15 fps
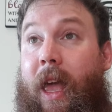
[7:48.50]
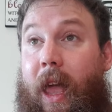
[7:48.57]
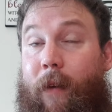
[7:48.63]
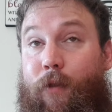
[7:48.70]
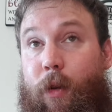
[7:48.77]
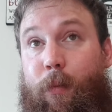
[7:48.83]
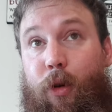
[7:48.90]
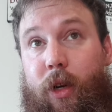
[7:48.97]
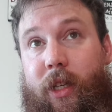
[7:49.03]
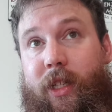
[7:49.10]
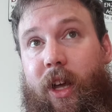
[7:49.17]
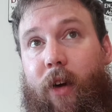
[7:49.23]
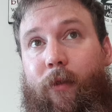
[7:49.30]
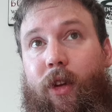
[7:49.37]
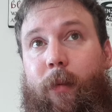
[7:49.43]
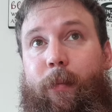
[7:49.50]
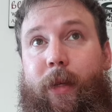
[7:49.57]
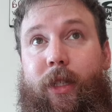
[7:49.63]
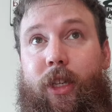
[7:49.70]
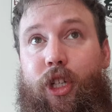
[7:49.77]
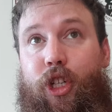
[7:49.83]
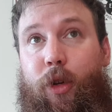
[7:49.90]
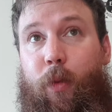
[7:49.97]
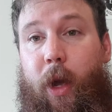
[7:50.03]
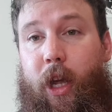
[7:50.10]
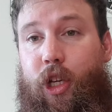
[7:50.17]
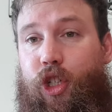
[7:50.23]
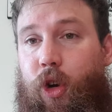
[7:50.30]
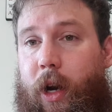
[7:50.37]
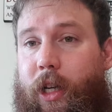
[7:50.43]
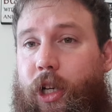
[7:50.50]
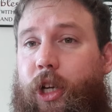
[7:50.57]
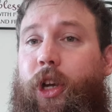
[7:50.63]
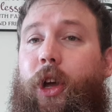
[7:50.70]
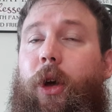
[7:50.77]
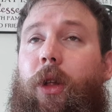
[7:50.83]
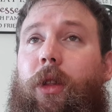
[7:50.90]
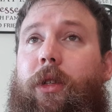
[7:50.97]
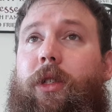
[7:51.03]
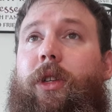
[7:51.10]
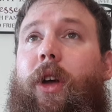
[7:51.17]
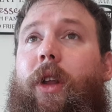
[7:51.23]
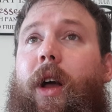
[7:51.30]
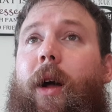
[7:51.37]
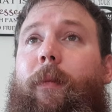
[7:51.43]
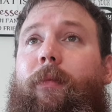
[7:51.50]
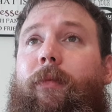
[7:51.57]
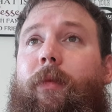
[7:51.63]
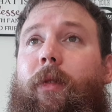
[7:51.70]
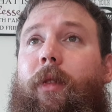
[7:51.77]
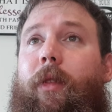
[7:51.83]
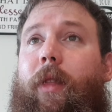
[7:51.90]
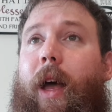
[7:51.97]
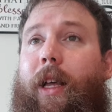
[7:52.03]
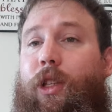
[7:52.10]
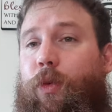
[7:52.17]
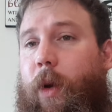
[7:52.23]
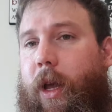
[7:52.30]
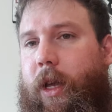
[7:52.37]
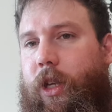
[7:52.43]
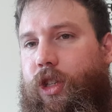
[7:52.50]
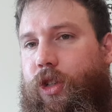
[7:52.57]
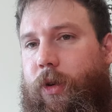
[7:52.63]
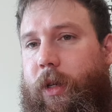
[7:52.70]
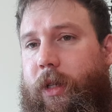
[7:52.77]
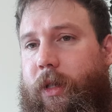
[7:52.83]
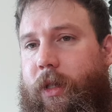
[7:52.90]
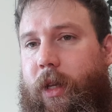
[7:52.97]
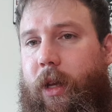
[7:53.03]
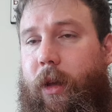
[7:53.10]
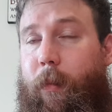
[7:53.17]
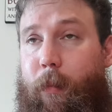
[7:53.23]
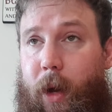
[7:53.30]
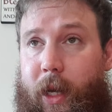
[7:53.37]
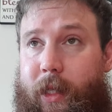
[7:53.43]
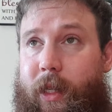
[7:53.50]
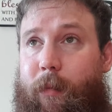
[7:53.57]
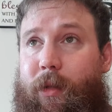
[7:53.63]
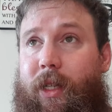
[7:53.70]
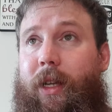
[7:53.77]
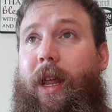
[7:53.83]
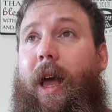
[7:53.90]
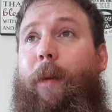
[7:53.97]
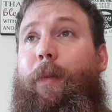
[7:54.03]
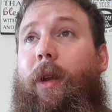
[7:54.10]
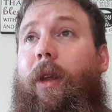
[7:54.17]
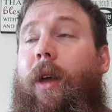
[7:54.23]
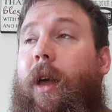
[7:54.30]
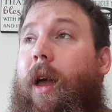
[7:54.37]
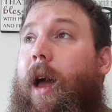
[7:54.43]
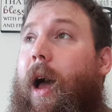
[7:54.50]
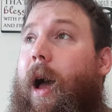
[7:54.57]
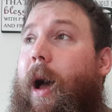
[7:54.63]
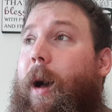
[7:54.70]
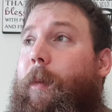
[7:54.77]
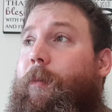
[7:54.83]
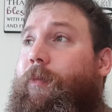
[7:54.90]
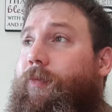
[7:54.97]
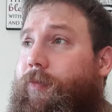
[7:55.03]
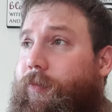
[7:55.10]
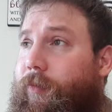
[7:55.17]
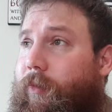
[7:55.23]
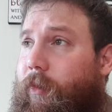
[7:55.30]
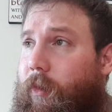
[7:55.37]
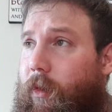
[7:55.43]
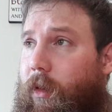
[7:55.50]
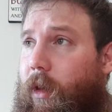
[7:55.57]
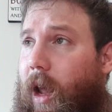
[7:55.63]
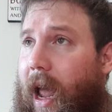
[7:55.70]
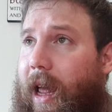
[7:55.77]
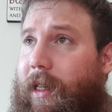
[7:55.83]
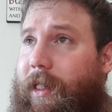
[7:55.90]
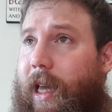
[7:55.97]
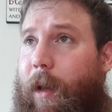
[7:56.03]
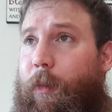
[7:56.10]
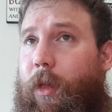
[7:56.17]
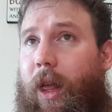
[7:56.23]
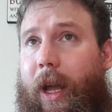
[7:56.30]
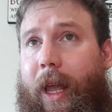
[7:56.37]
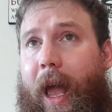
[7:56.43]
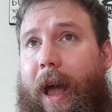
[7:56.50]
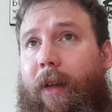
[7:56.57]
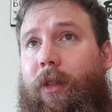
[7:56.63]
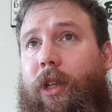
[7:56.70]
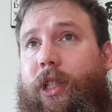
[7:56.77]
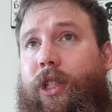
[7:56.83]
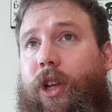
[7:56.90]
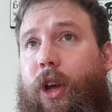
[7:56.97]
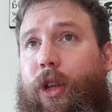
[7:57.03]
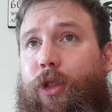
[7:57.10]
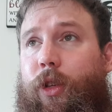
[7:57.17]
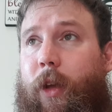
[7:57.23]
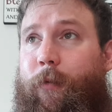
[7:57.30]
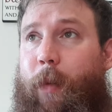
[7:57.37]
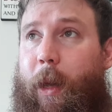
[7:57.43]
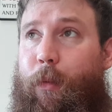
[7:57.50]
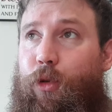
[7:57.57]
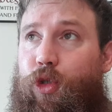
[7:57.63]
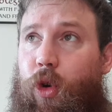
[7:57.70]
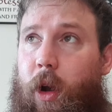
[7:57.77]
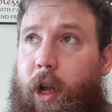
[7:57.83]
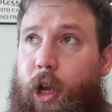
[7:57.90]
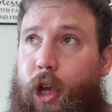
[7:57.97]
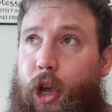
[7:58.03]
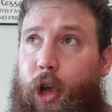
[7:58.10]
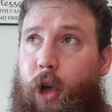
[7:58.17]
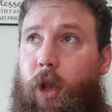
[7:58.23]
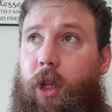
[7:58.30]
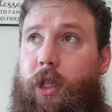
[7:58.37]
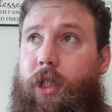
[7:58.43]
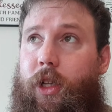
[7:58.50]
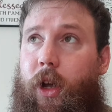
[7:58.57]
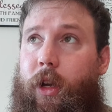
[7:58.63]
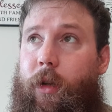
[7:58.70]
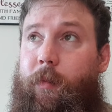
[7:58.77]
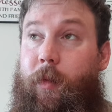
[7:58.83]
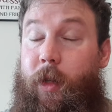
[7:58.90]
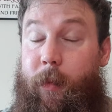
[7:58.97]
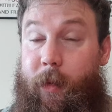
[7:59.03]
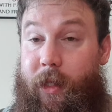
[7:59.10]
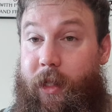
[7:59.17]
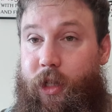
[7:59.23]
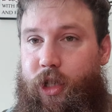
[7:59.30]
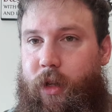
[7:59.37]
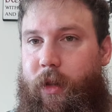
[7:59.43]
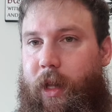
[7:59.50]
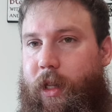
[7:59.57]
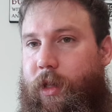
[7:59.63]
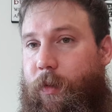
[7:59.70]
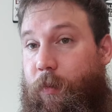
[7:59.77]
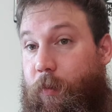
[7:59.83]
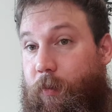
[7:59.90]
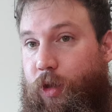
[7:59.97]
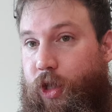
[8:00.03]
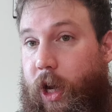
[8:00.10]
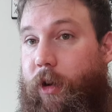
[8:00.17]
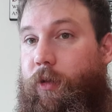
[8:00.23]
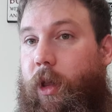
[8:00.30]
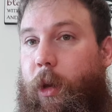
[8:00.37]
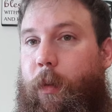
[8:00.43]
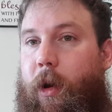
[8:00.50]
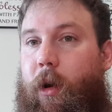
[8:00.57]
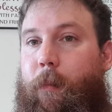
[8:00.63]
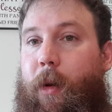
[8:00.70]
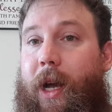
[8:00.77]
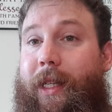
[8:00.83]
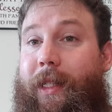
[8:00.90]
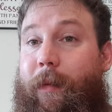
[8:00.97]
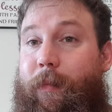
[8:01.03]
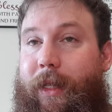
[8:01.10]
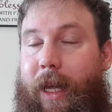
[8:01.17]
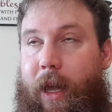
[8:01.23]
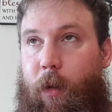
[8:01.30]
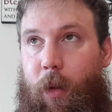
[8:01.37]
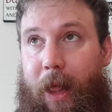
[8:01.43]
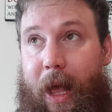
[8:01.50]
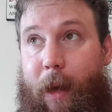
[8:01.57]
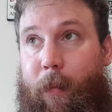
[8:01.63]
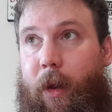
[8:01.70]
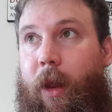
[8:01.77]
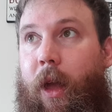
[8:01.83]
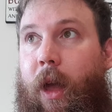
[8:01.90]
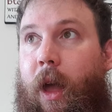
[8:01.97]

if you put yourself in a position where you're trying to curl the stone up, that's where injuries to biceps can happen. And same with like atlas stones. If people try and curl the stone to position, that's generally where a bicep tear will happen.